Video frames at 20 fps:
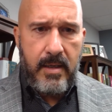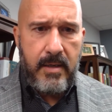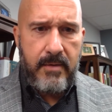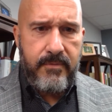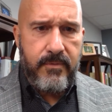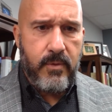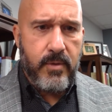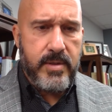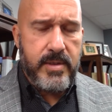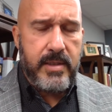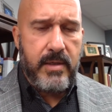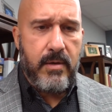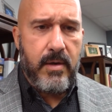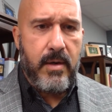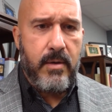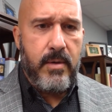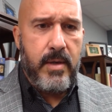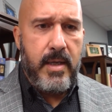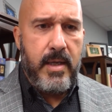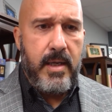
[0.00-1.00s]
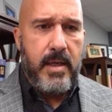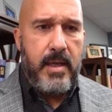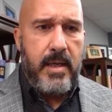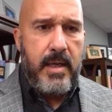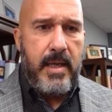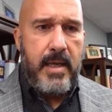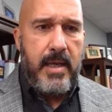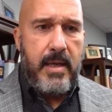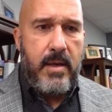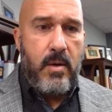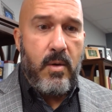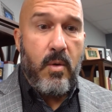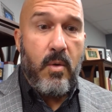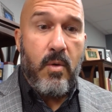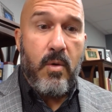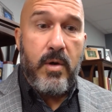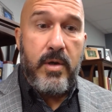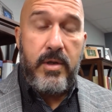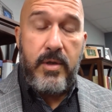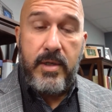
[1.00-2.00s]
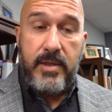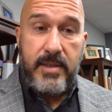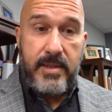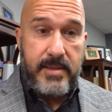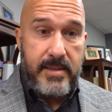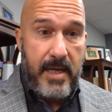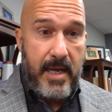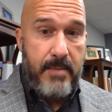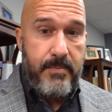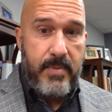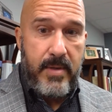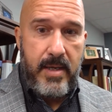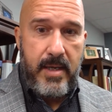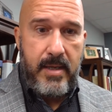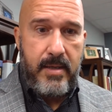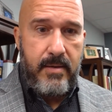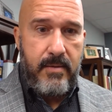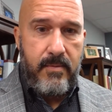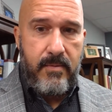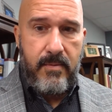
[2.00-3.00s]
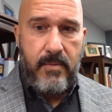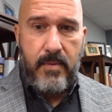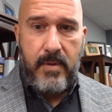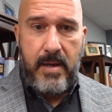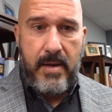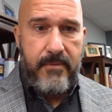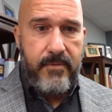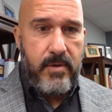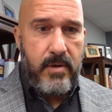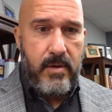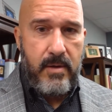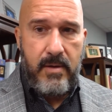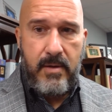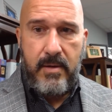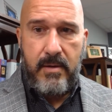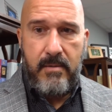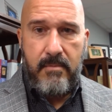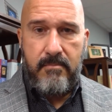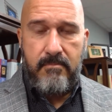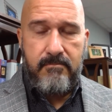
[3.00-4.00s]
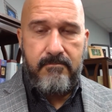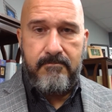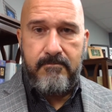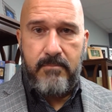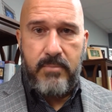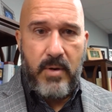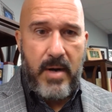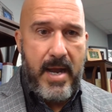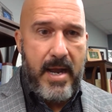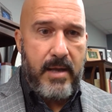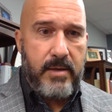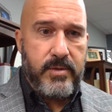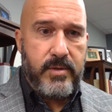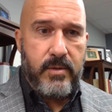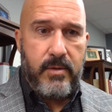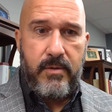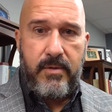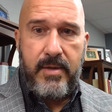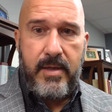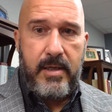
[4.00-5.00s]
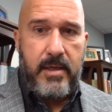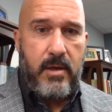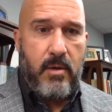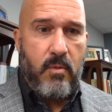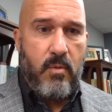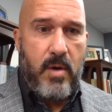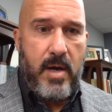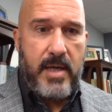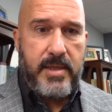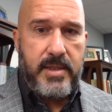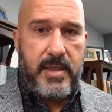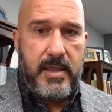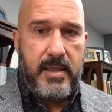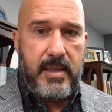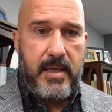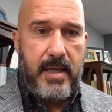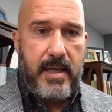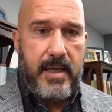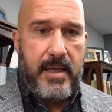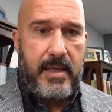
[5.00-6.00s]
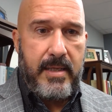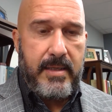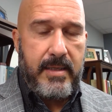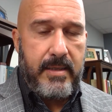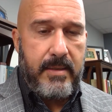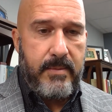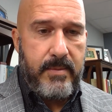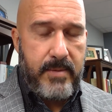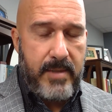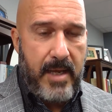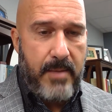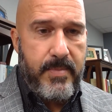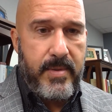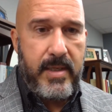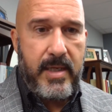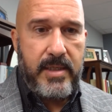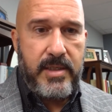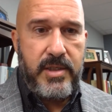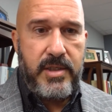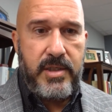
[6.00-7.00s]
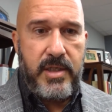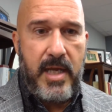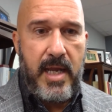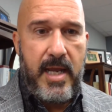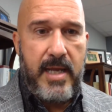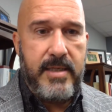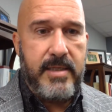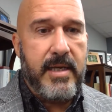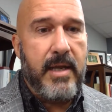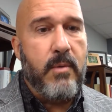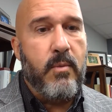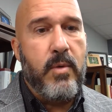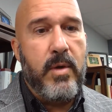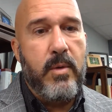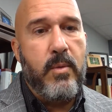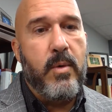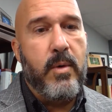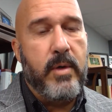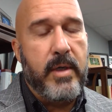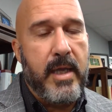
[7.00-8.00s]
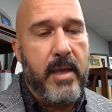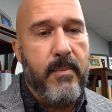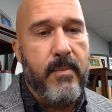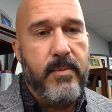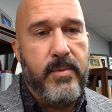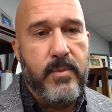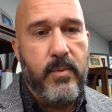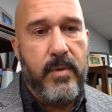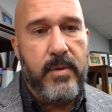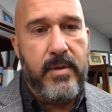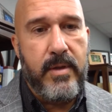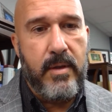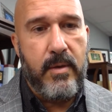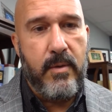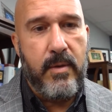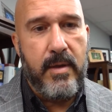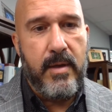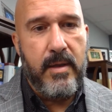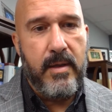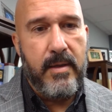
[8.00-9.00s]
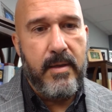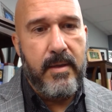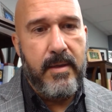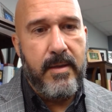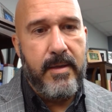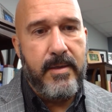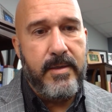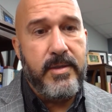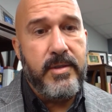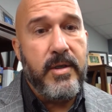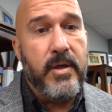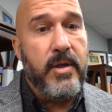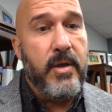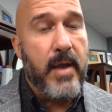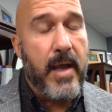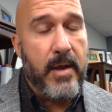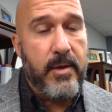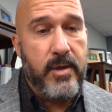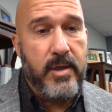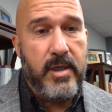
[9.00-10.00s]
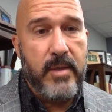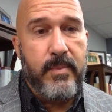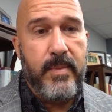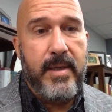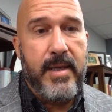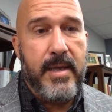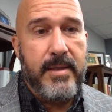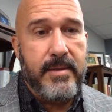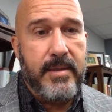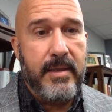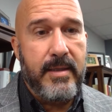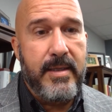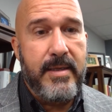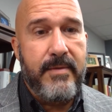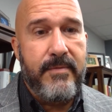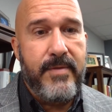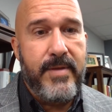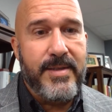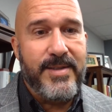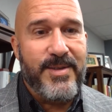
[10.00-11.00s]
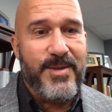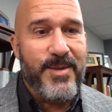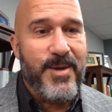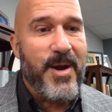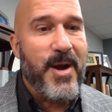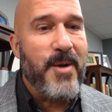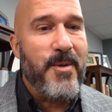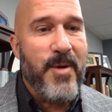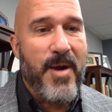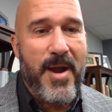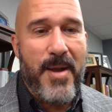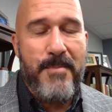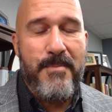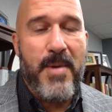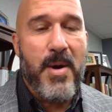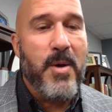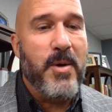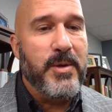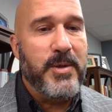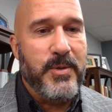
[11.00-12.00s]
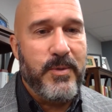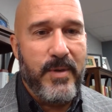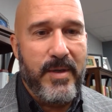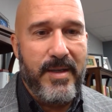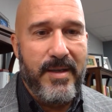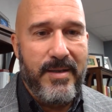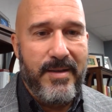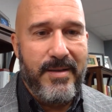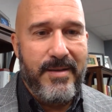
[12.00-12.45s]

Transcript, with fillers: 40. Or you can just type in whatever browser or thing you're watching and type in exchange, and we will get with you, show you how you can begin to live this thought rhyme poetry